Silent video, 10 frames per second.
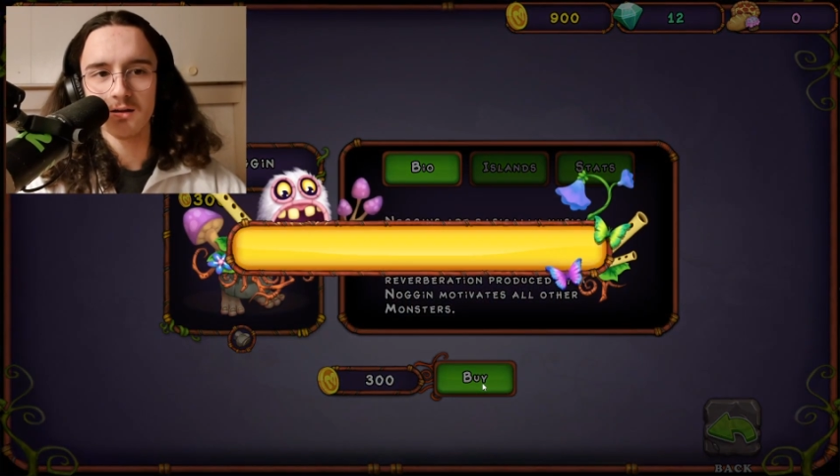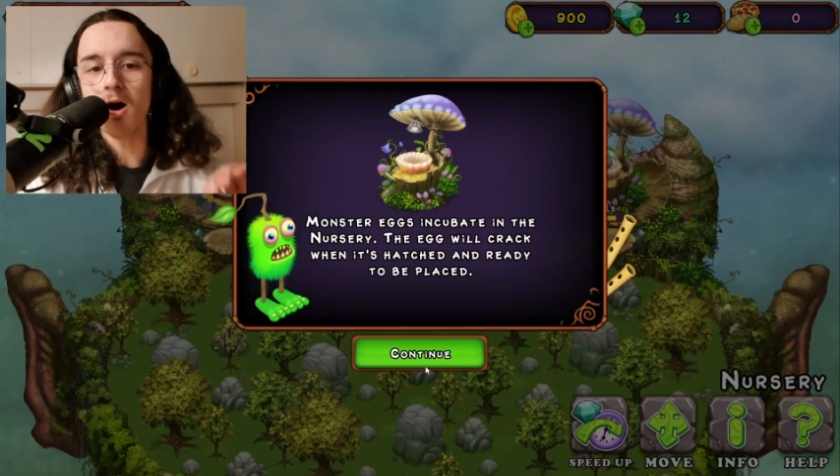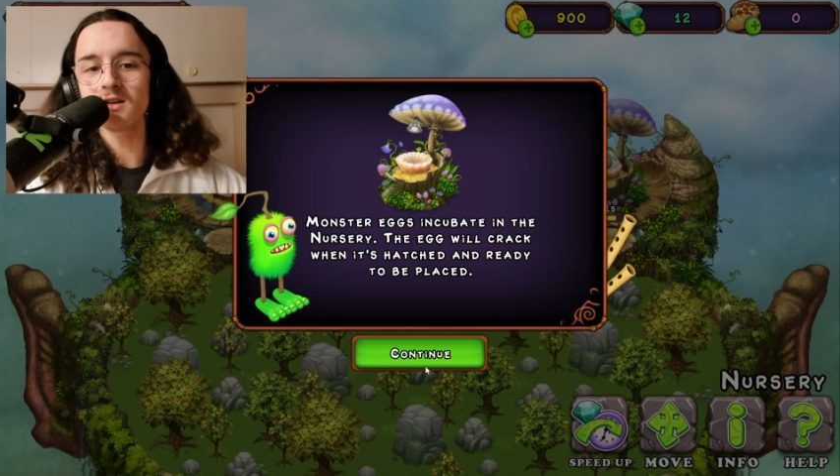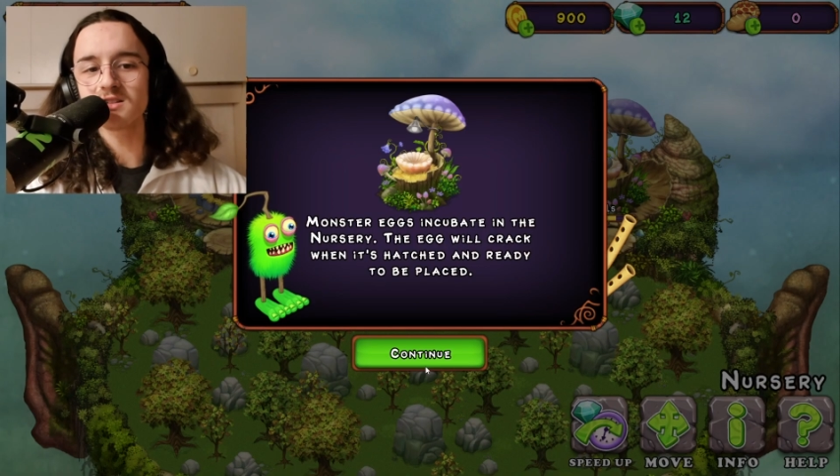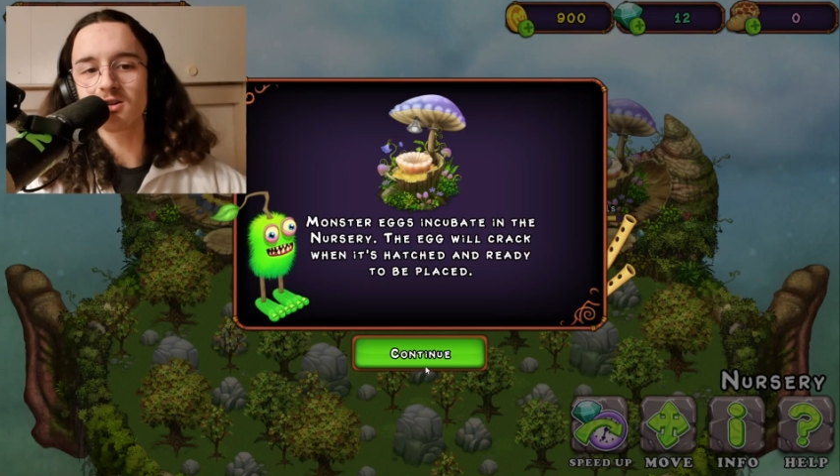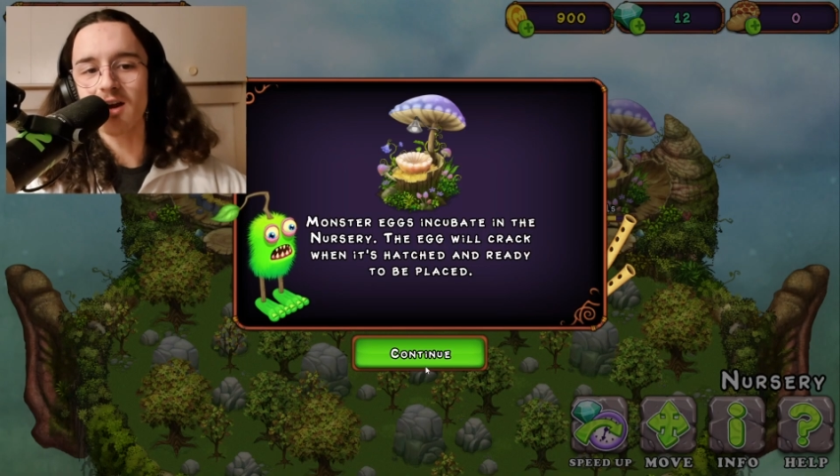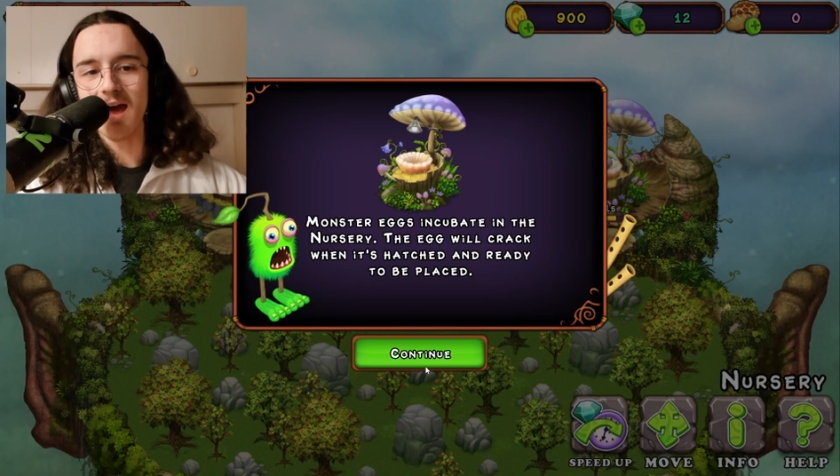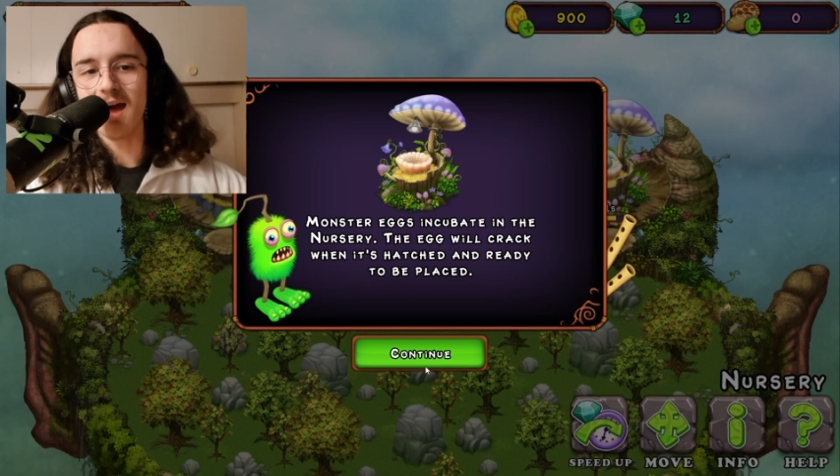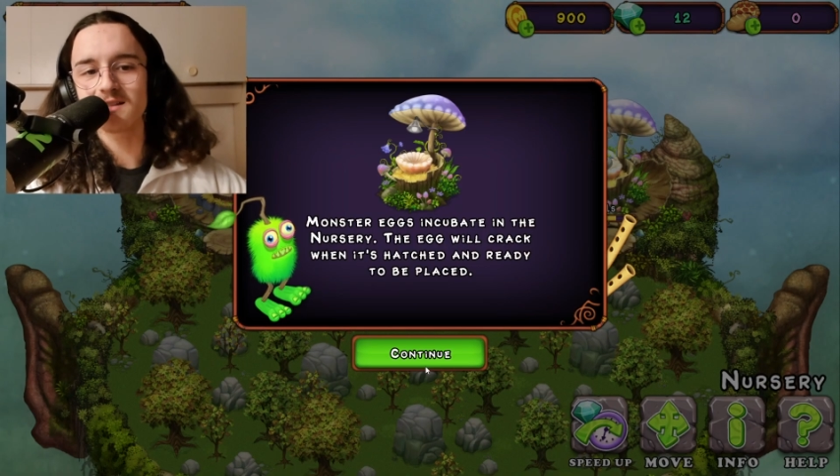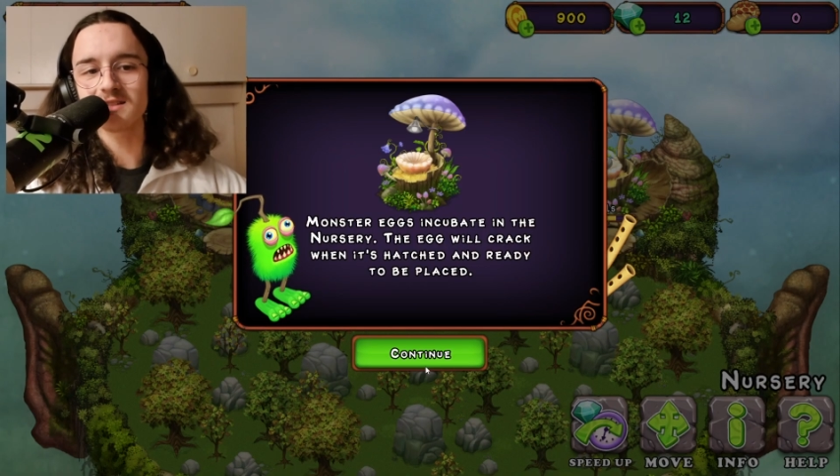Monster
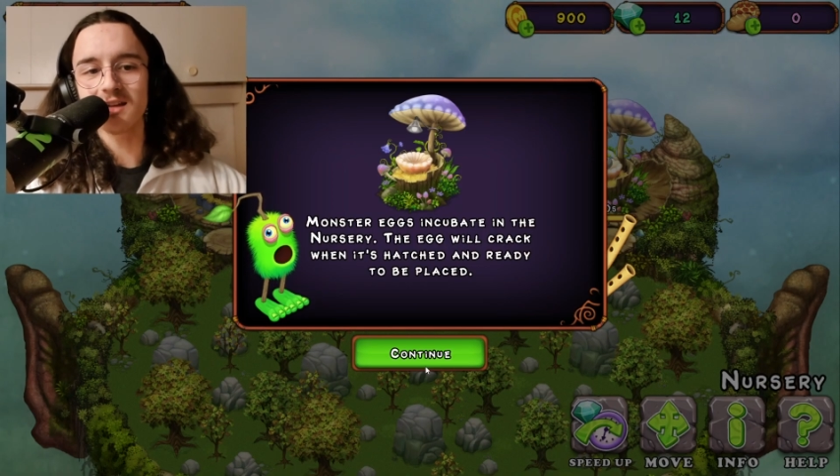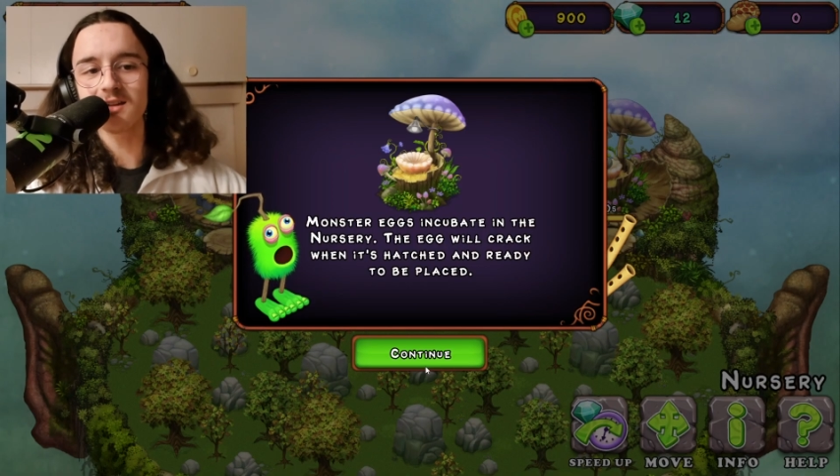eggs